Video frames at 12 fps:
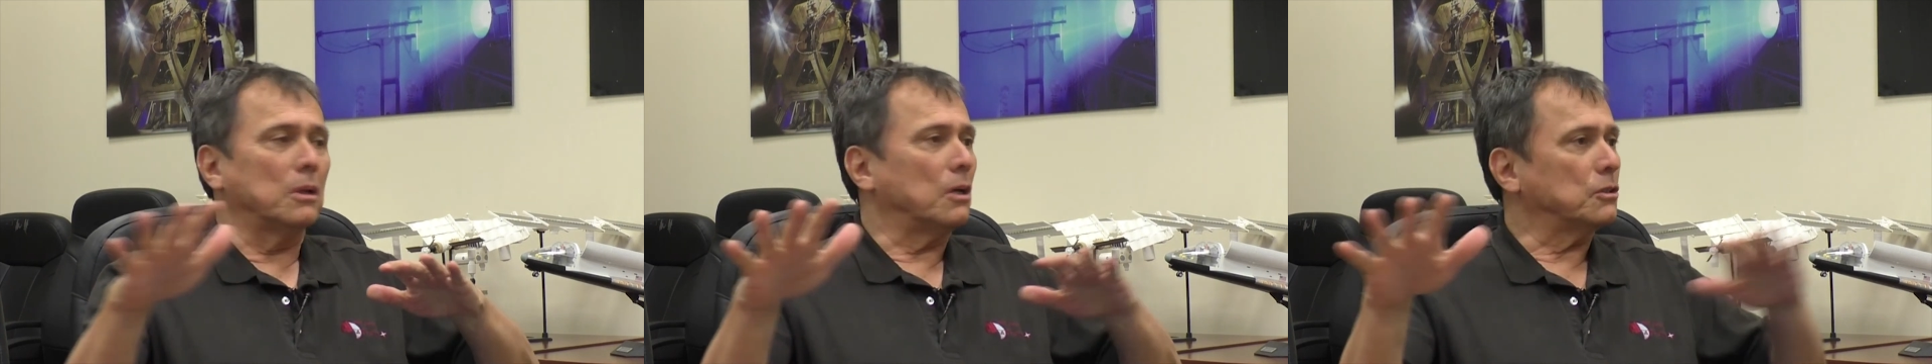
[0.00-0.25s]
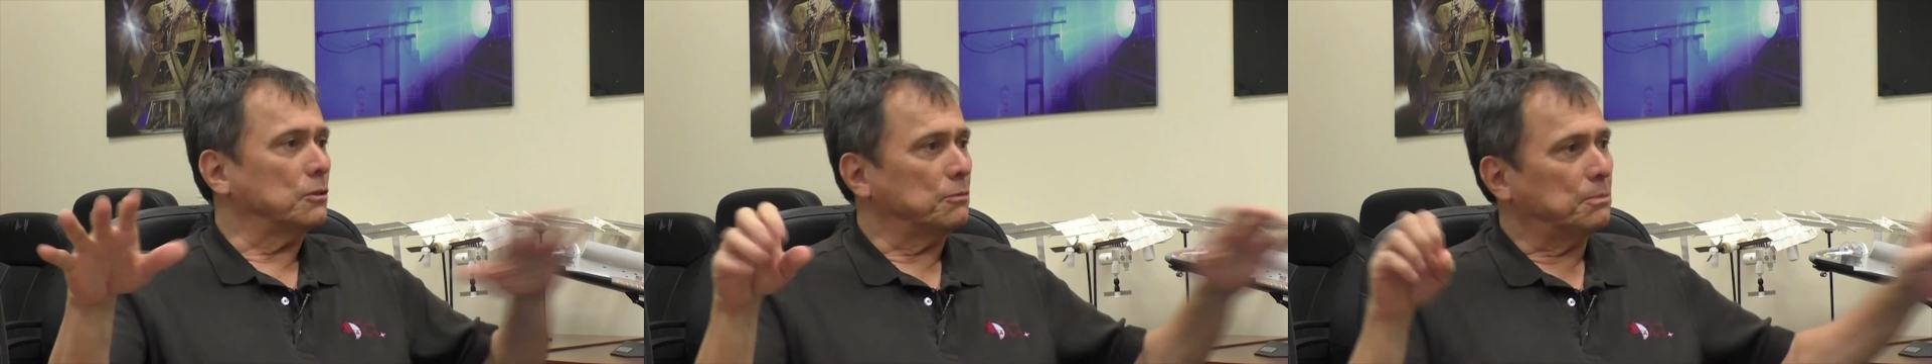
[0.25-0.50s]

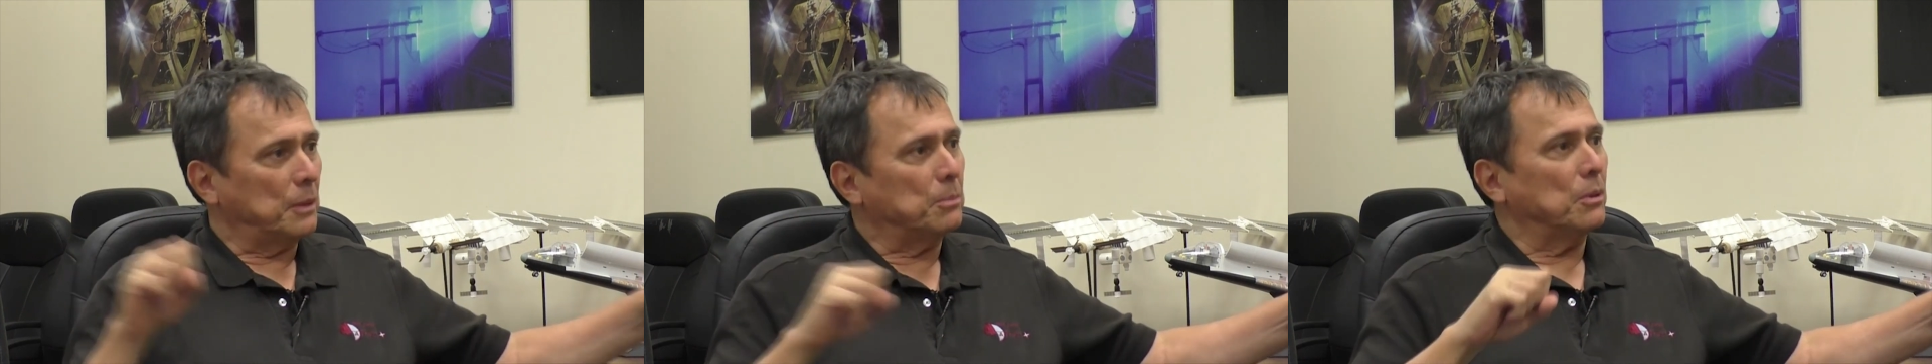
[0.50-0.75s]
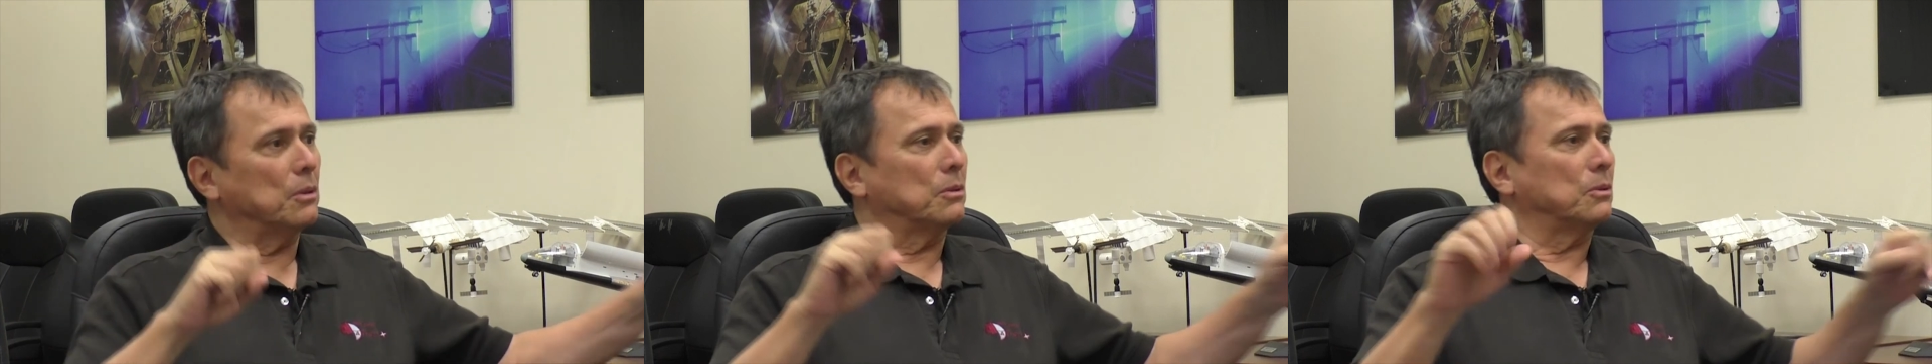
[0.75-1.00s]
lots of
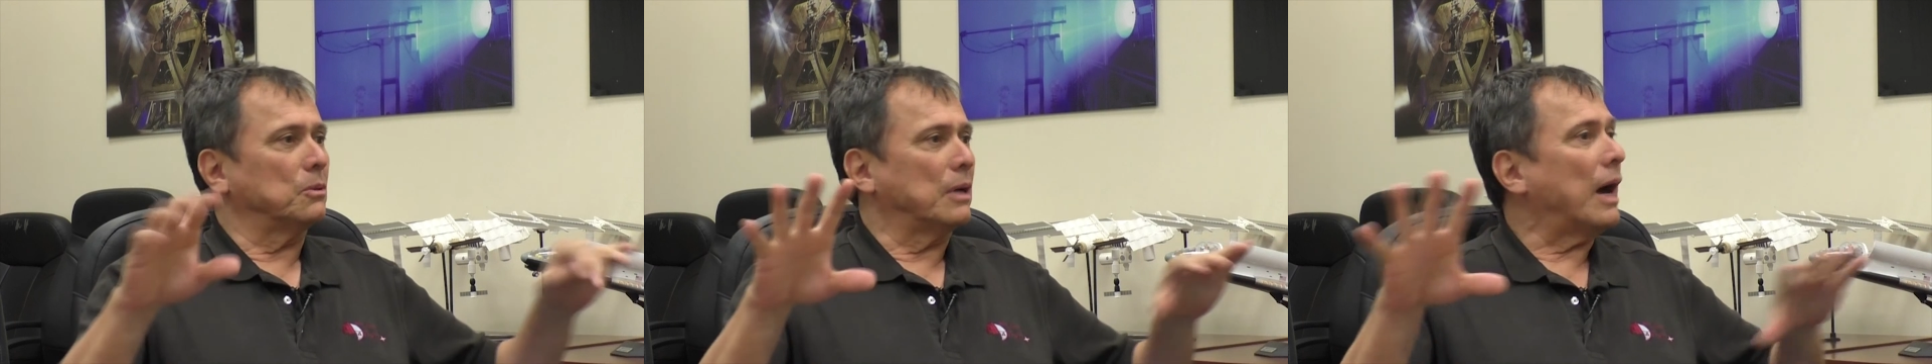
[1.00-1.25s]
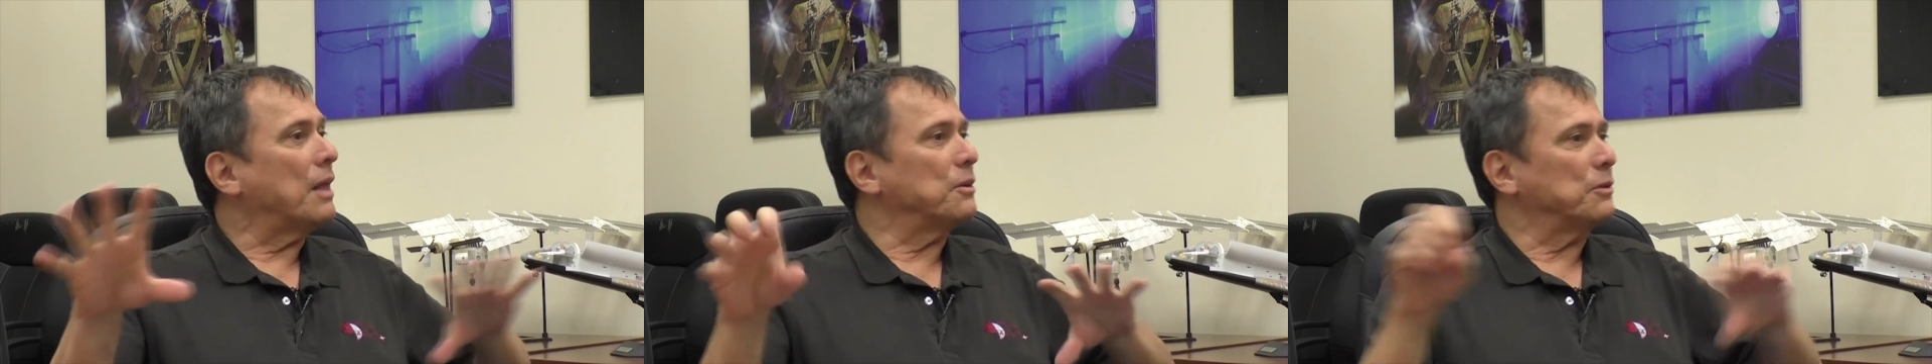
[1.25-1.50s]
people to
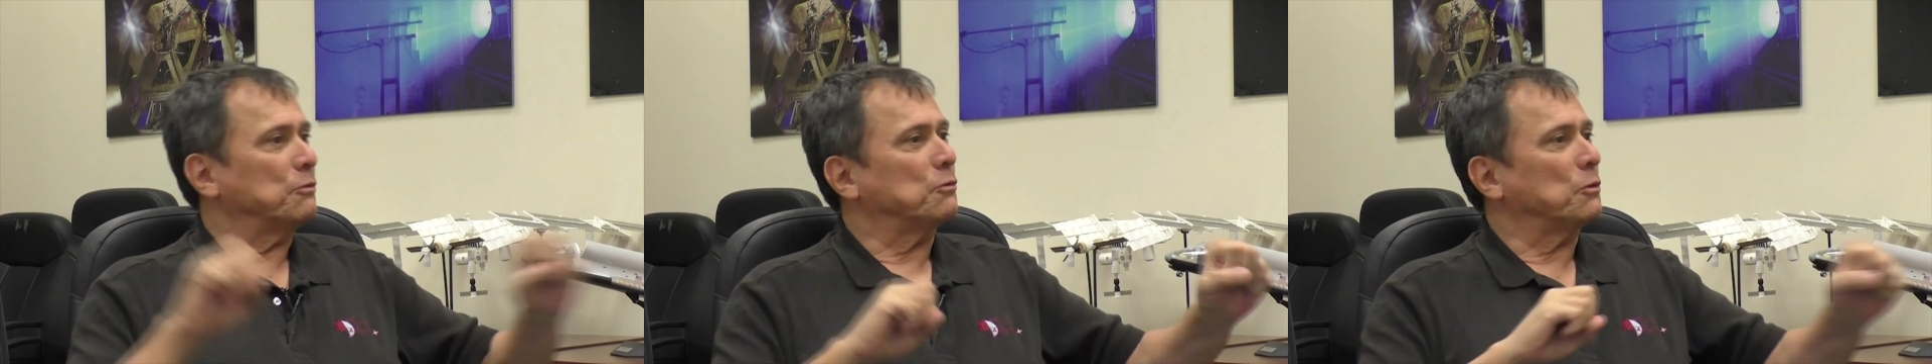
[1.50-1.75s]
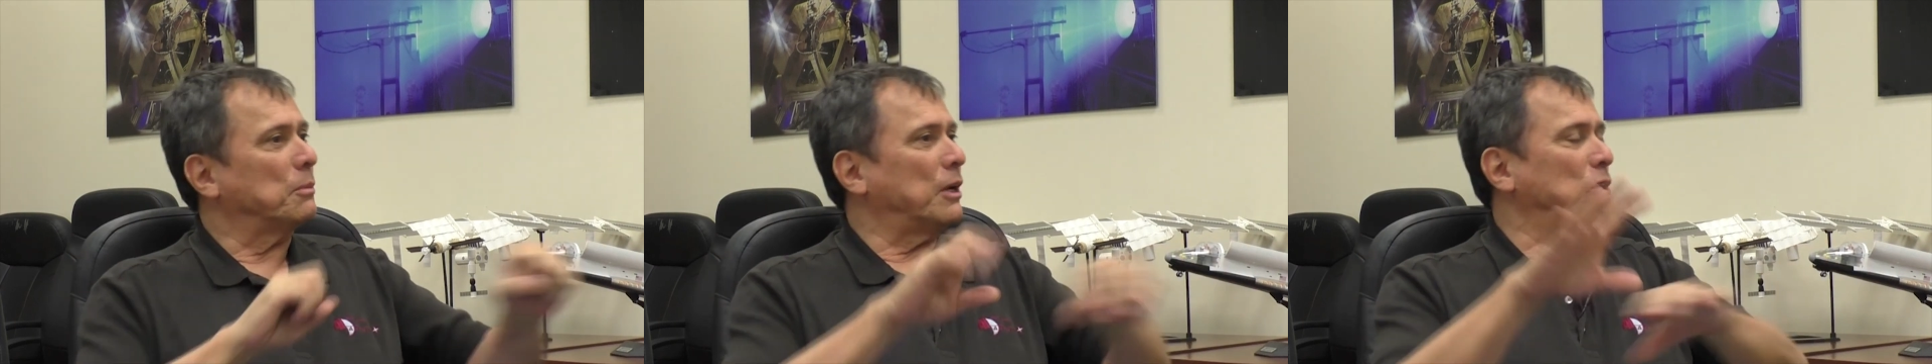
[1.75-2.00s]
gather
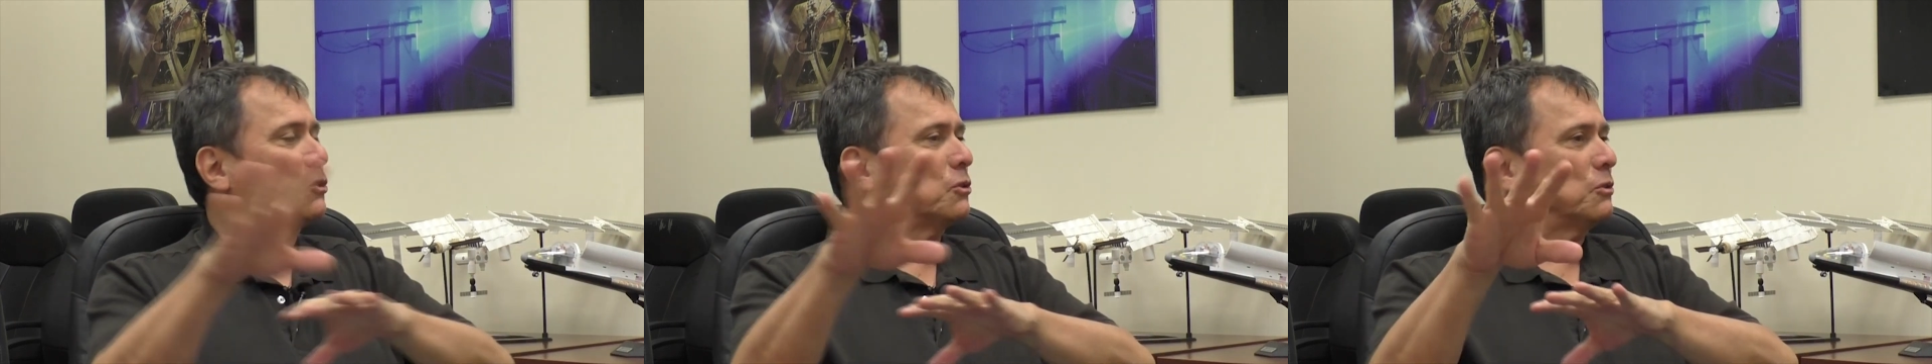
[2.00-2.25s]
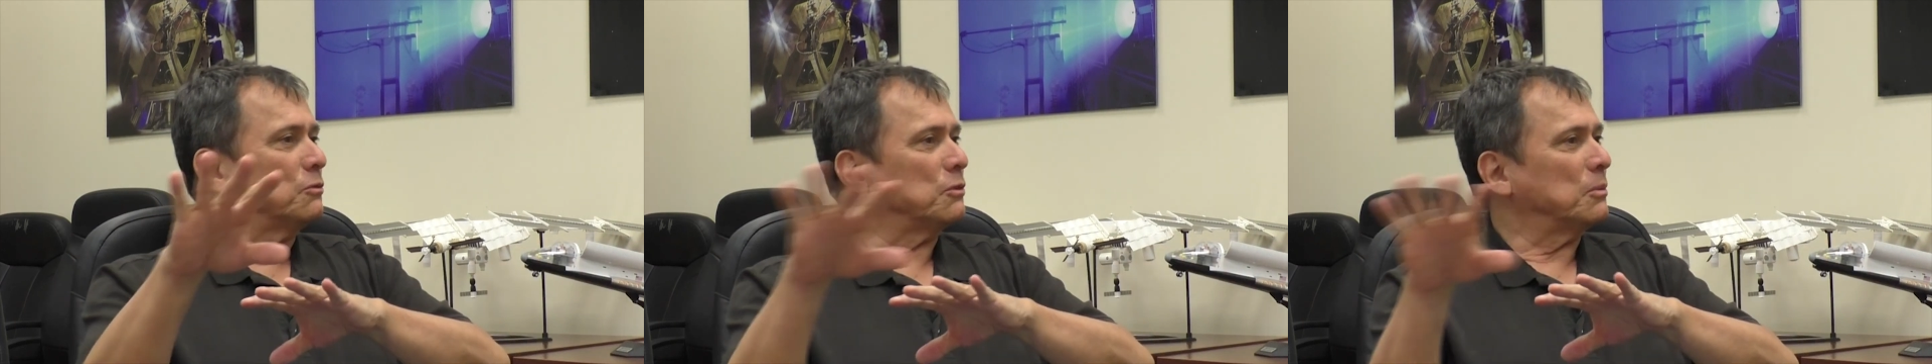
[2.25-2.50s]
information right.